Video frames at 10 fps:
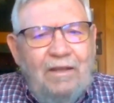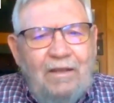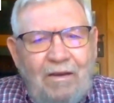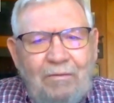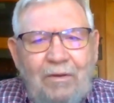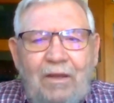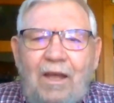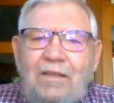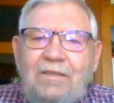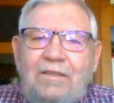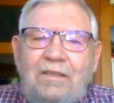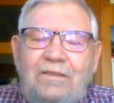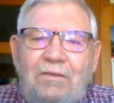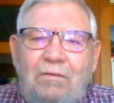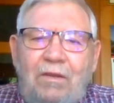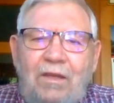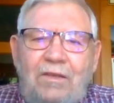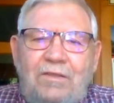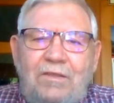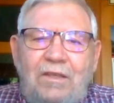Now, I realize that it's early in
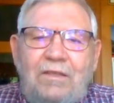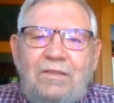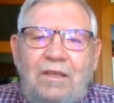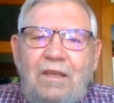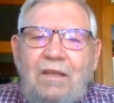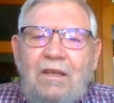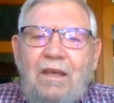the season,